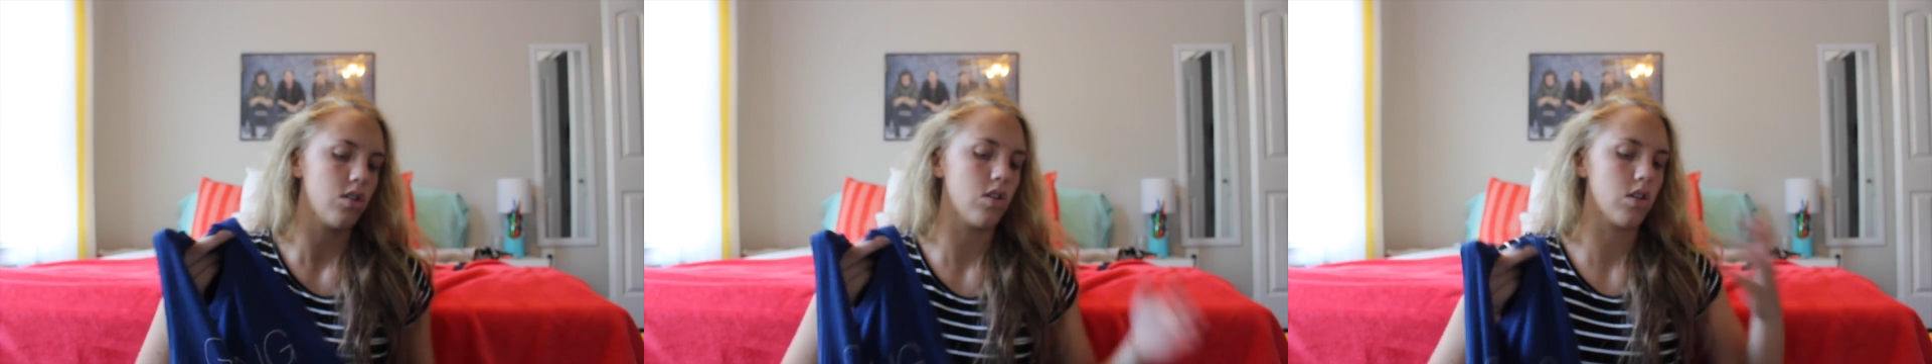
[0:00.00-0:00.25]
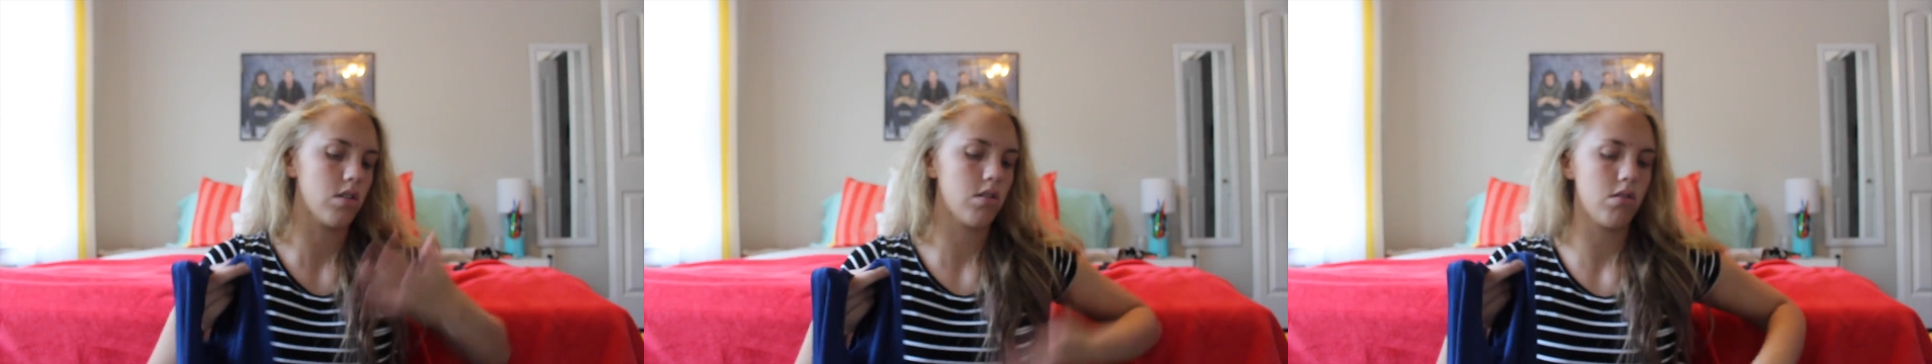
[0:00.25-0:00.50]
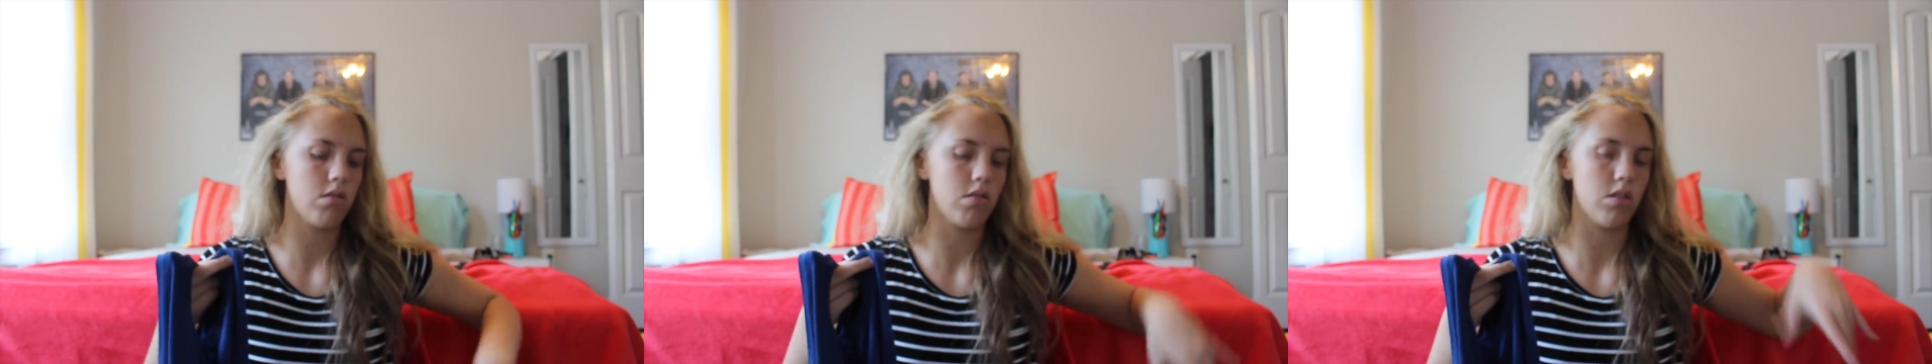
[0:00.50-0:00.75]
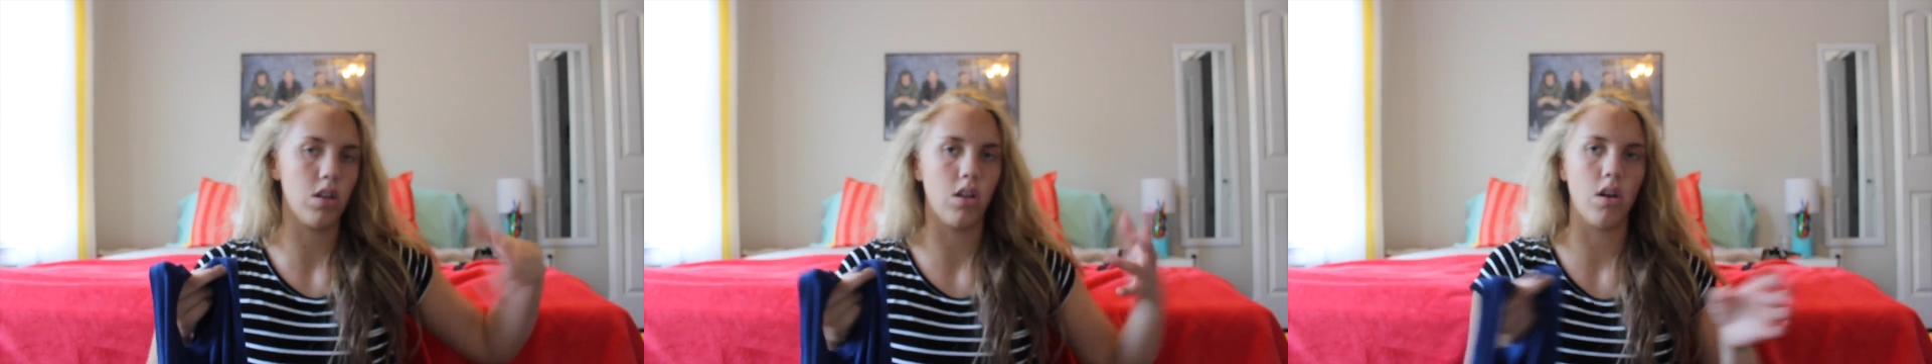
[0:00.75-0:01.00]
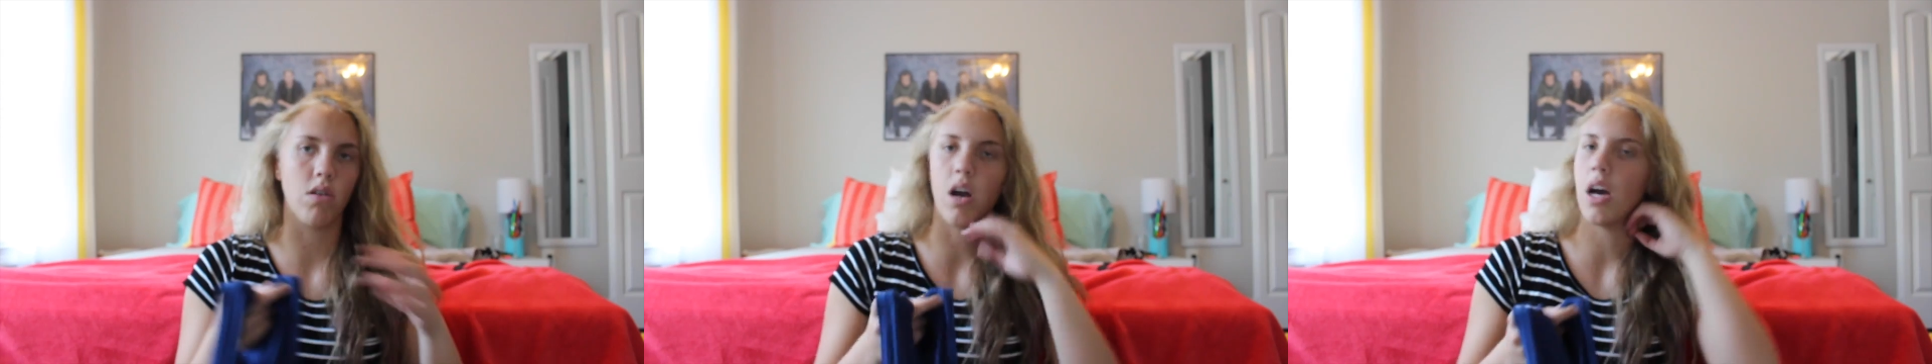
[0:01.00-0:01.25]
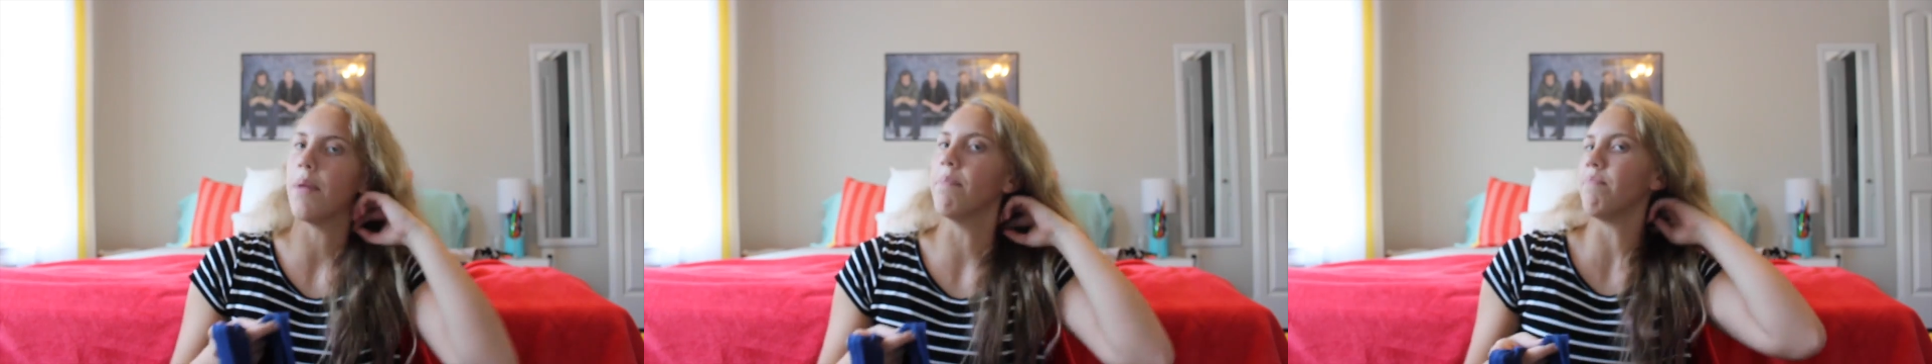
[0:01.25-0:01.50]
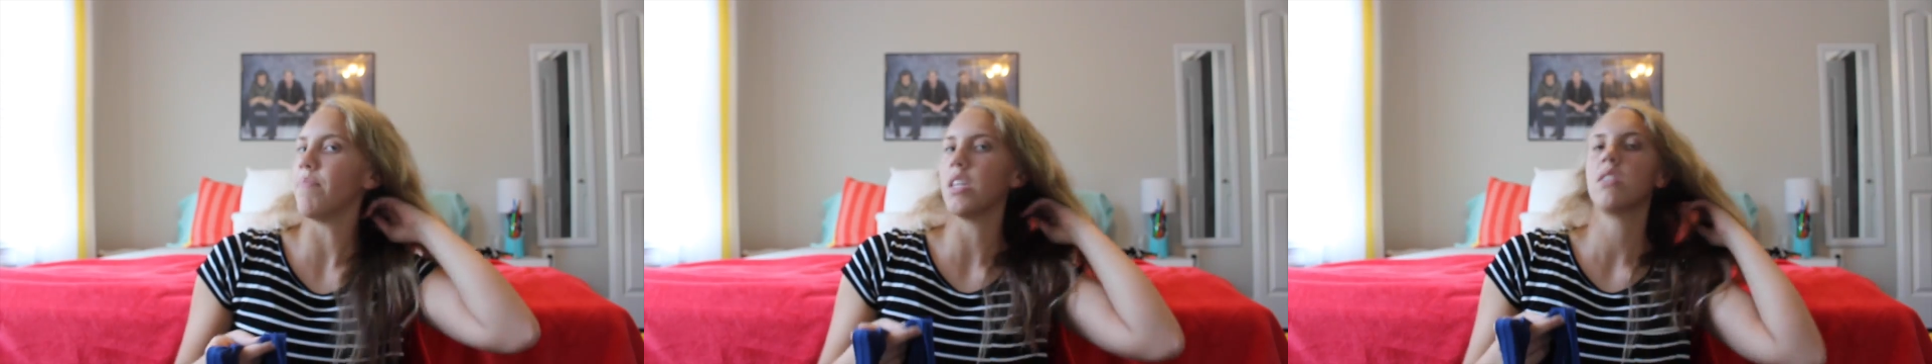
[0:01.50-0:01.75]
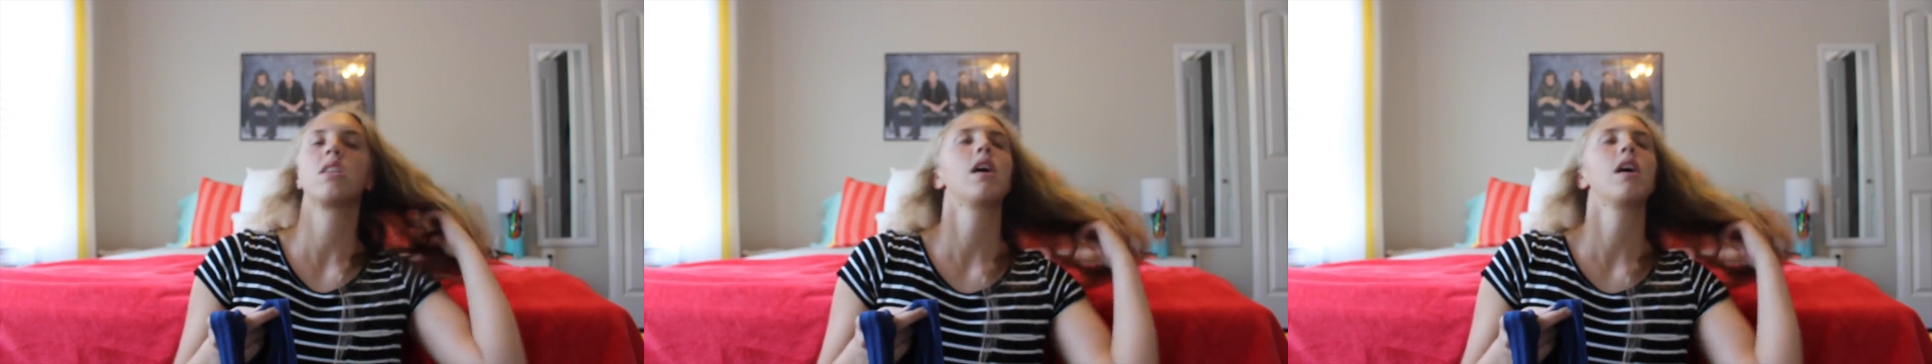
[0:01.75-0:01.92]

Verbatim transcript: just the low cut and